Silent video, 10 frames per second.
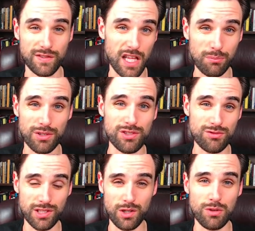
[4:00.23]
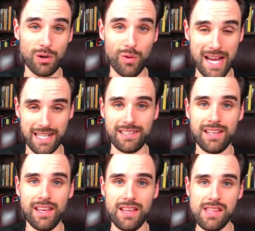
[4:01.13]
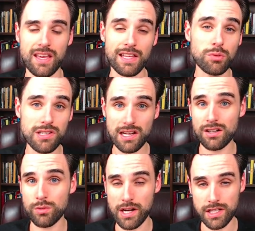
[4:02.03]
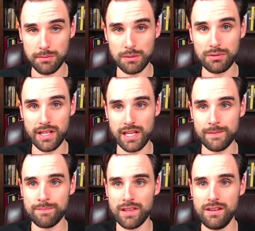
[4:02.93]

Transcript: Developers usually don't want to write it. And that's where technical writers come into play.